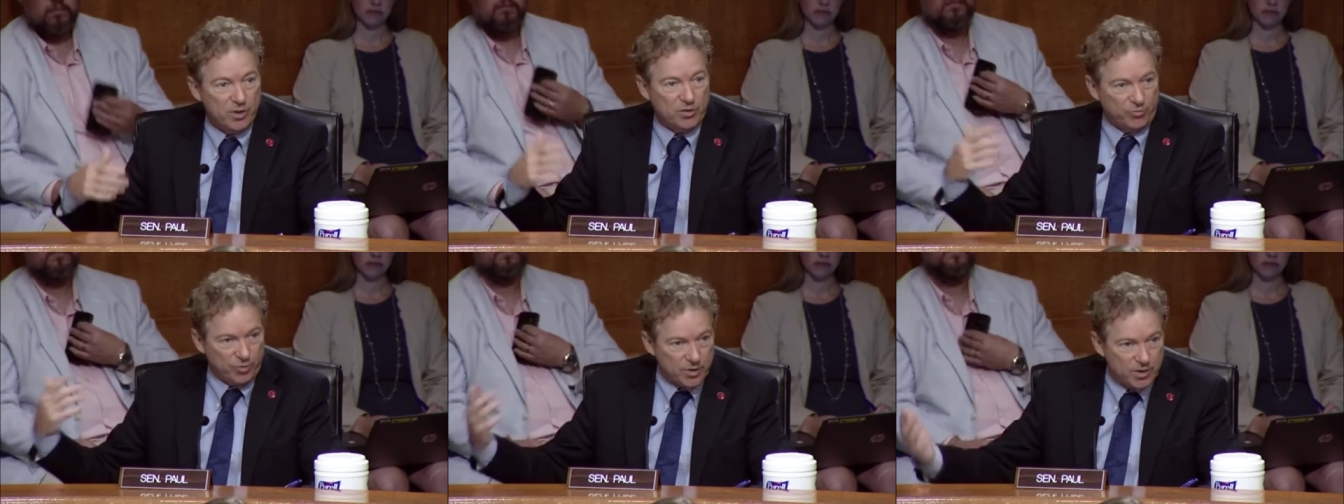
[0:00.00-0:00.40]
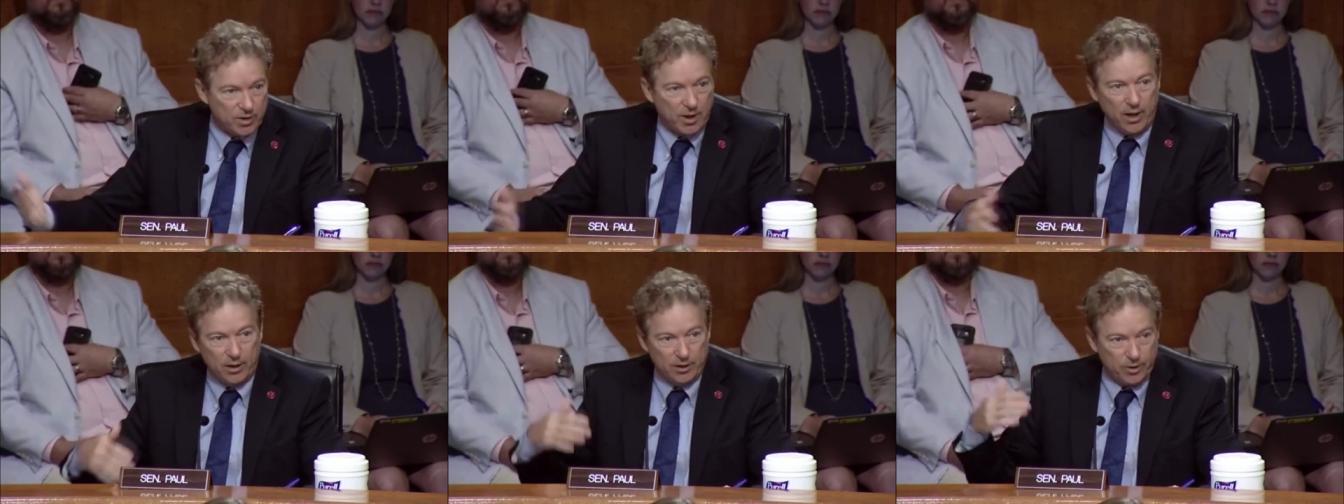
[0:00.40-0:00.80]

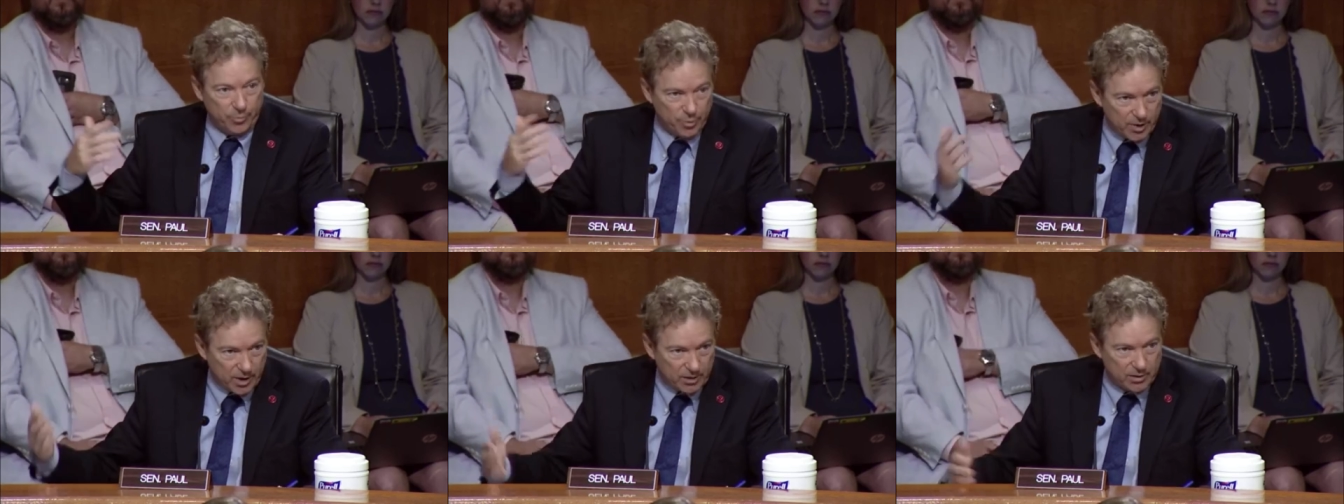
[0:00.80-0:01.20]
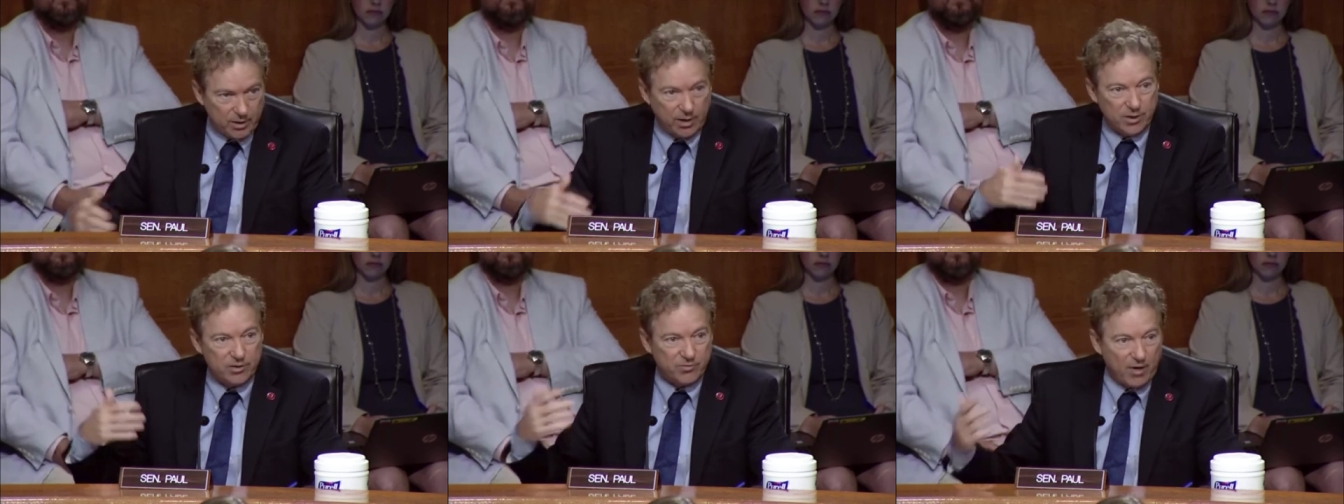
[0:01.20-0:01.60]
sophisticated to protect
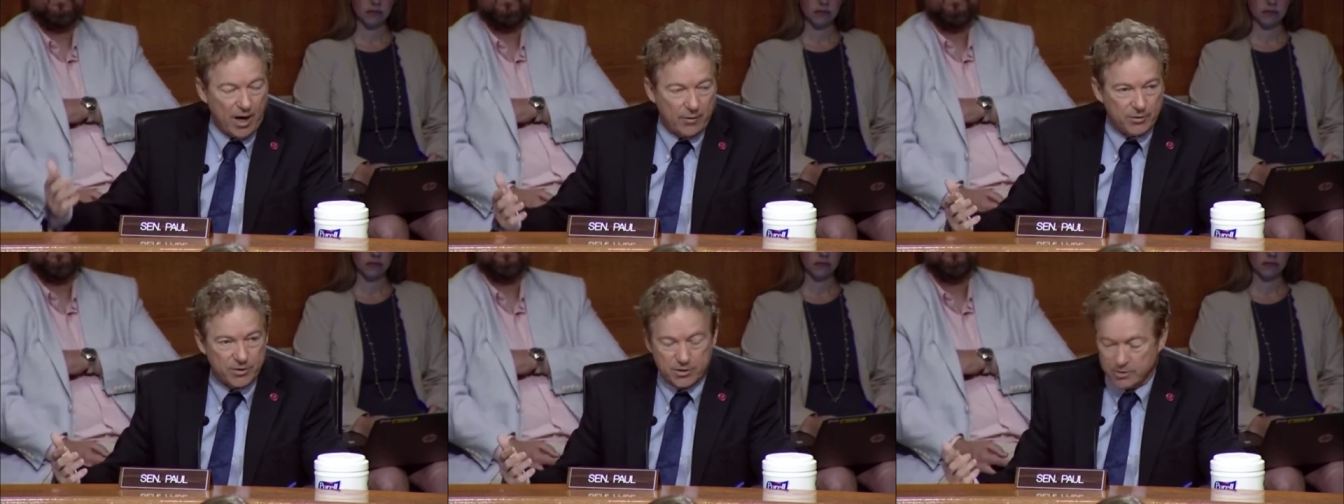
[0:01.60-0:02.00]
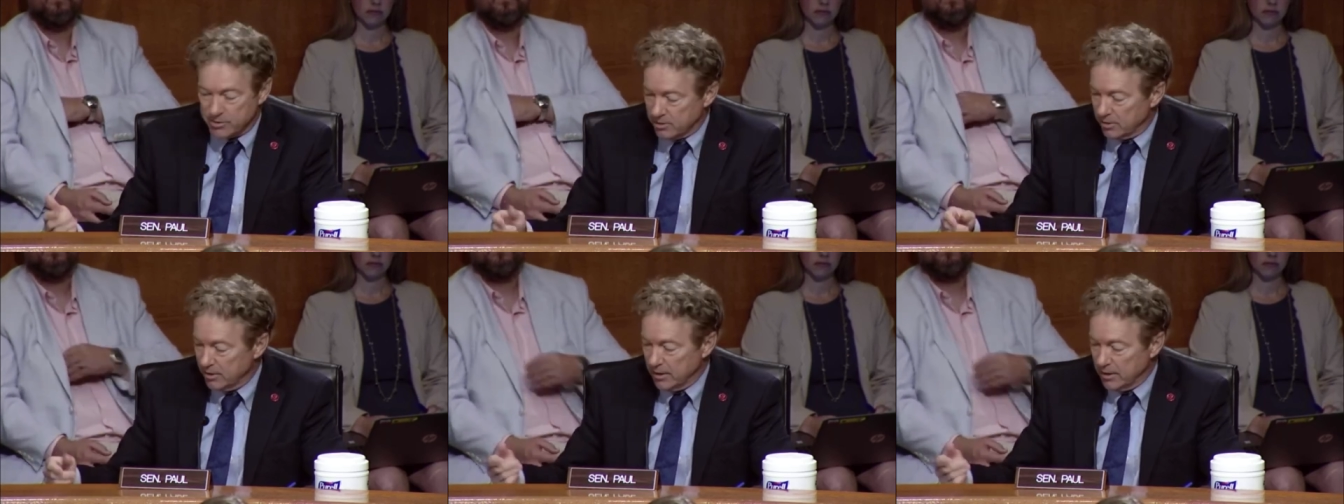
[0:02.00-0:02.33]
against viruses.